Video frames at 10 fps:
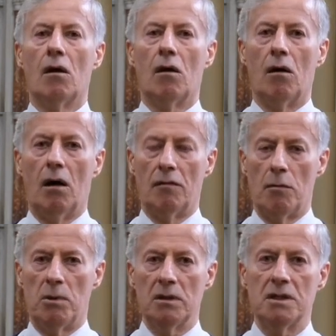Oliver
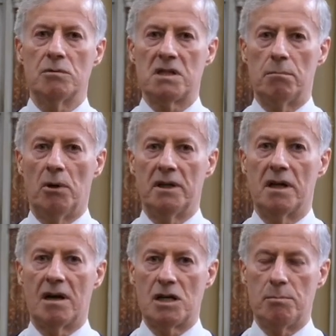Plunkett was
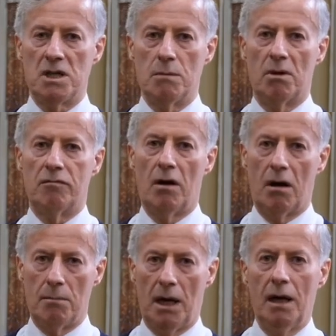appointed Archbishop of
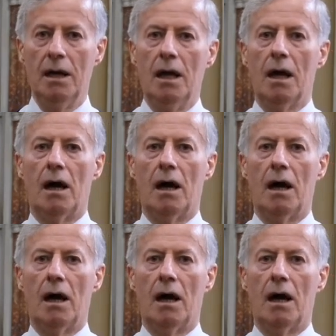Armagh